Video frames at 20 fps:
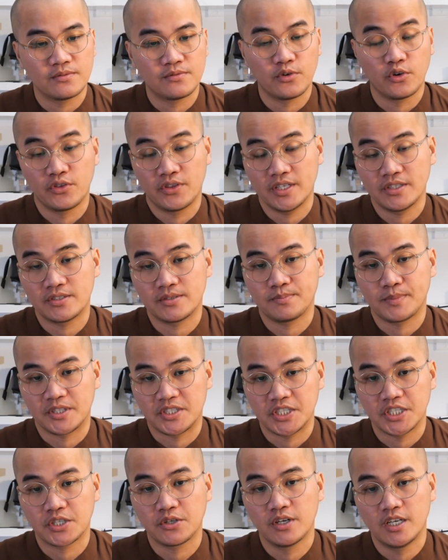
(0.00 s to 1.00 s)
for this
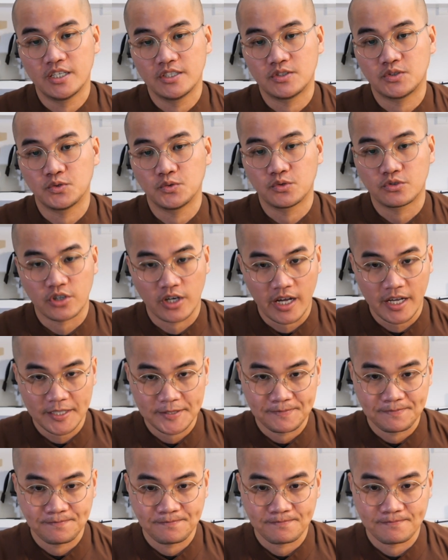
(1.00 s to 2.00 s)
particular sutra
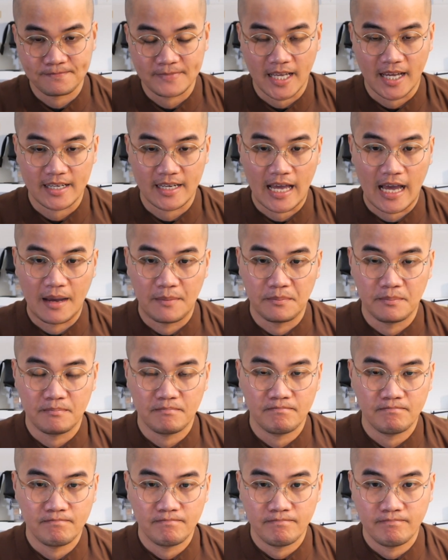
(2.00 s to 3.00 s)
that
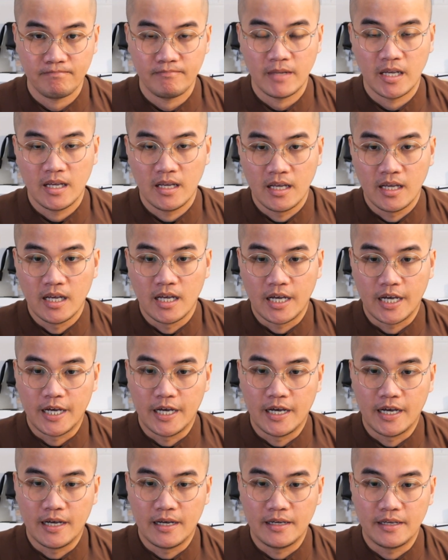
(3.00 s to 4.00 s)
I'm
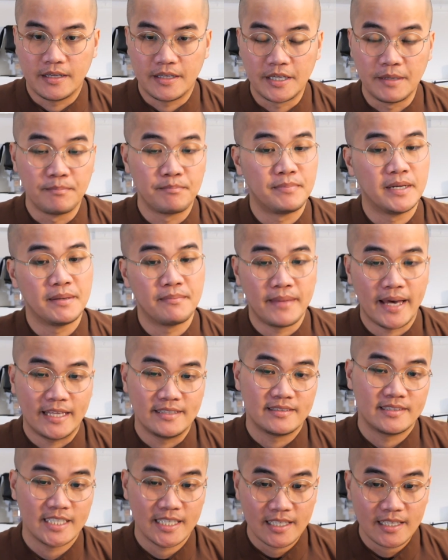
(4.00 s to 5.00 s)

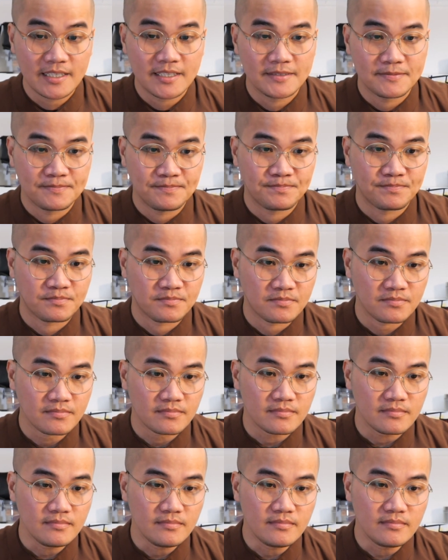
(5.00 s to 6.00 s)
implementing.
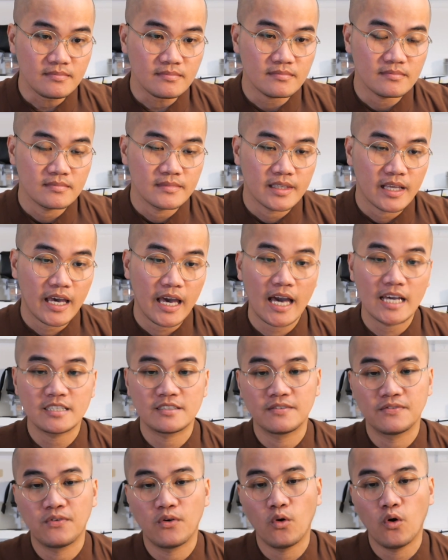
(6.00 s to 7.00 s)

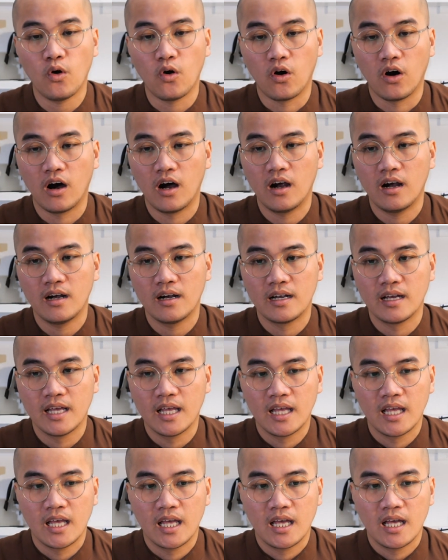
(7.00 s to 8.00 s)
As for
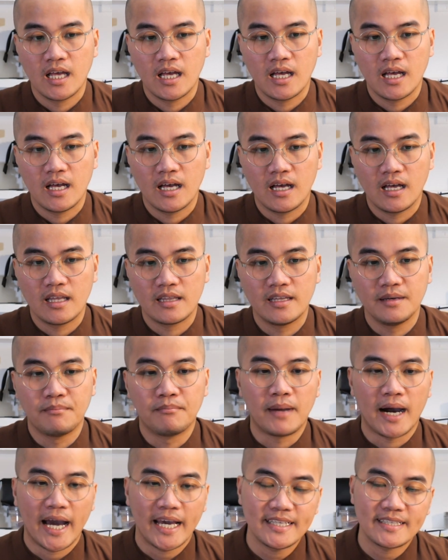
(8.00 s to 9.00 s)
the
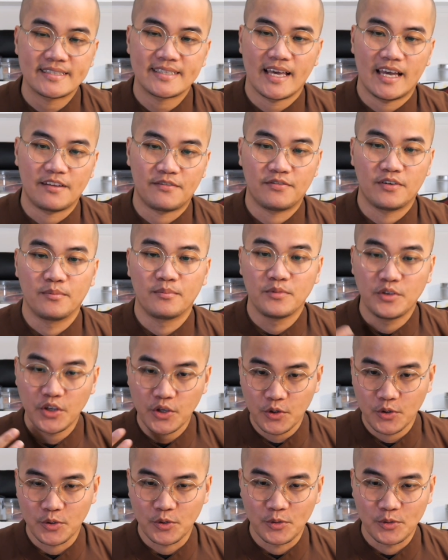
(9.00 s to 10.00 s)
mindset from
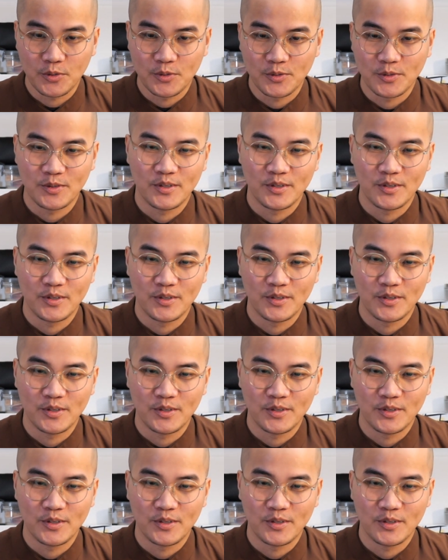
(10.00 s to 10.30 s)
you